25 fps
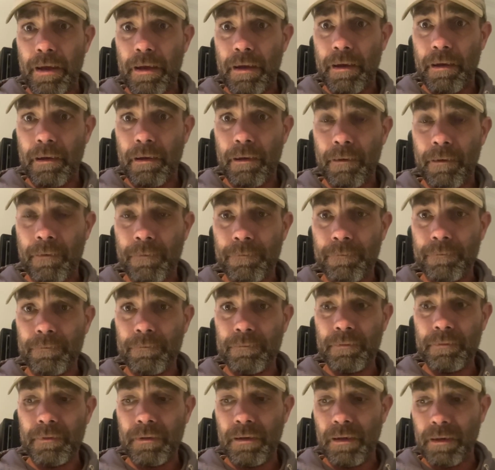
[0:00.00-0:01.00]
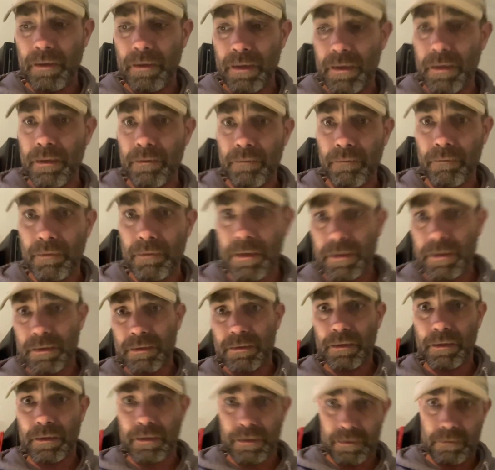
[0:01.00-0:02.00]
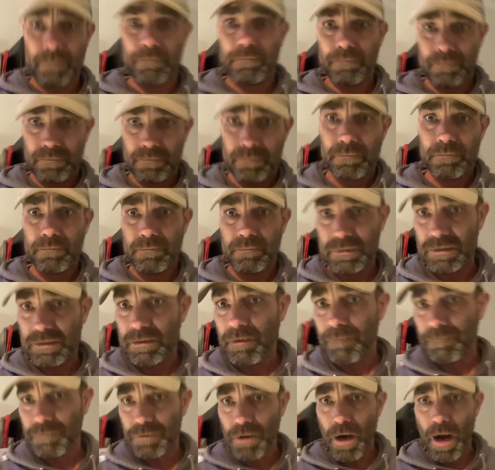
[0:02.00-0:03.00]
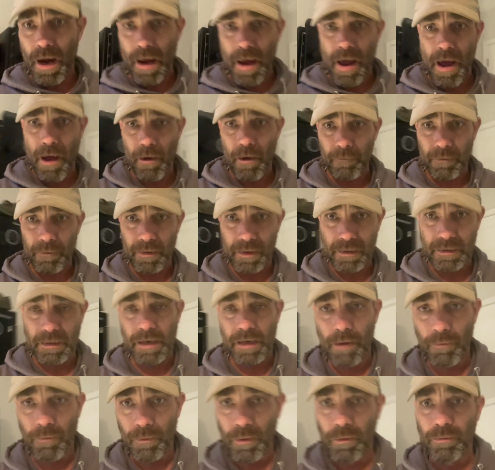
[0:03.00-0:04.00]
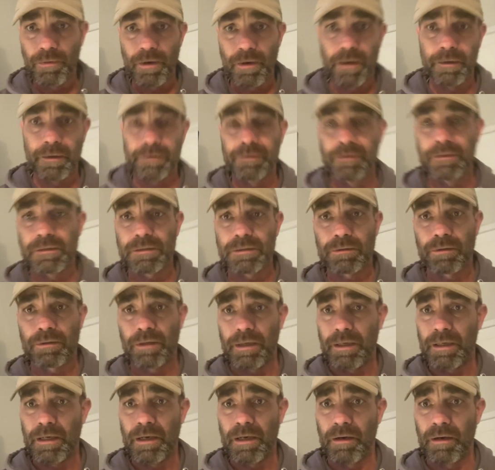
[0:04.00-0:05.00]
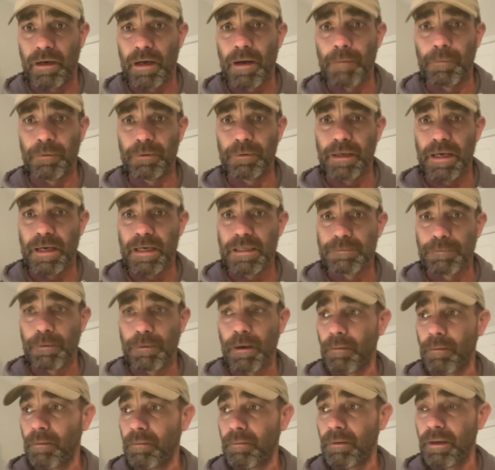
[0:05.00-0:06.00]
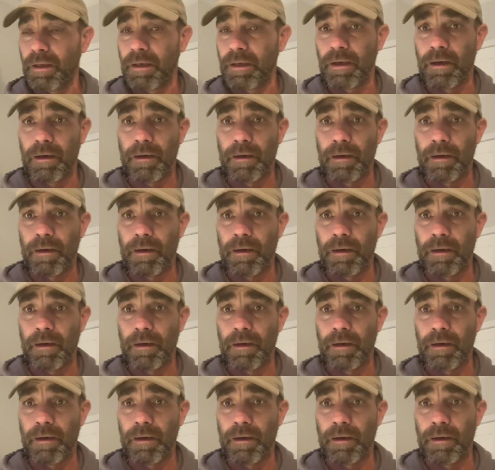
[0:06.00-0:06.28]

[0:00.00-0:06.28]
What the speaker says: I'm gonna let the stuff dry out, and then I will run it through the screen here in a couple of days, probably.